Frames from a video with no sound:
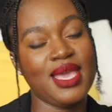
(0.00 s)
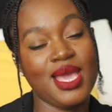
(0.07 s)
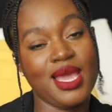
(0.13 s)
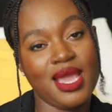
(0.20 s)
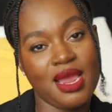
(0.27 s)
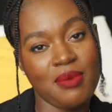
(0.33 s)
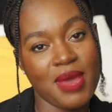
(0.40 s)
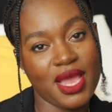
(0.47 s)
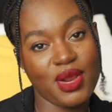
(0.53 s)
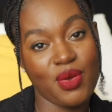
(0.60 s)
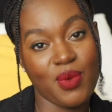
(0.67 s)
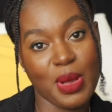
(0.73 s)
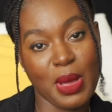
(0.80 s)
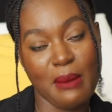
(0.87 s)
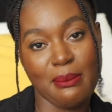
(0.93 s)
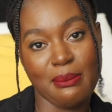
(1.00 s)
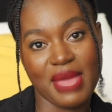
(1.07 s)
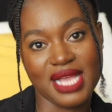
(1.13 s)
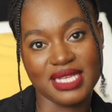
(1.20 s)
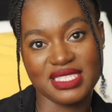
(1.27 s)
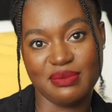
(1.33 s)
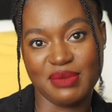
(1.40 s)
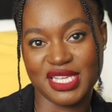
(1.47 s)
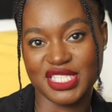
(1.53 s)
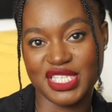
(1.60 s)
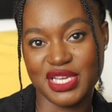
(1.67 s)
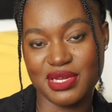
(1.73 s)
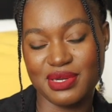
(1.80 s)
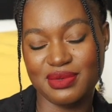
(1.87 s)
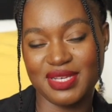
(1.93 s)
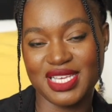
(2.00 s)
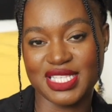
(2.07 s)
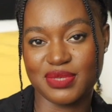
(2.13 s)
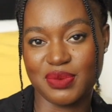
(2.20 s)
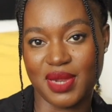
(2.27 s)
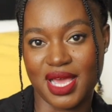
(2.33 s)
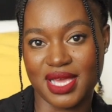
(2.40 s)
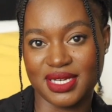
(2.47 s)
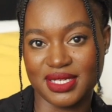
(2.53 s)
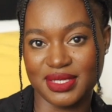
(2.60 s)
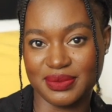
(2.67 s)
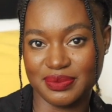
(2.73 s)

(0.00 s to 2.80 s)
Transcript: Hey everybody, welcome back to my channel. It's Wilonda.